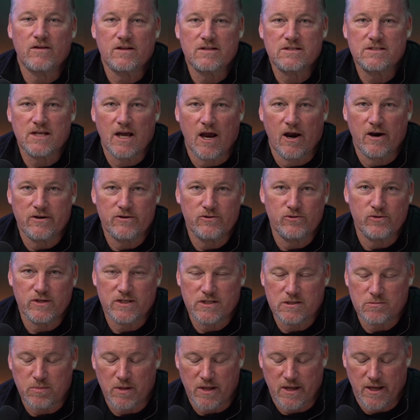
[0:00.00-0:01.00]
It's hard to
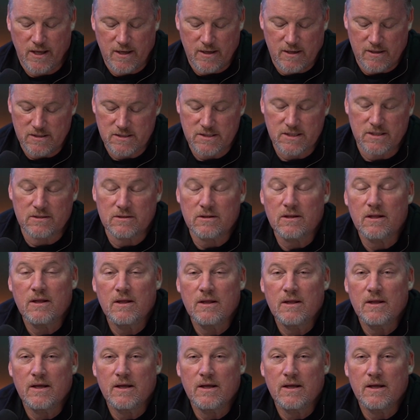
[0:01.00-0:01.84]
explain until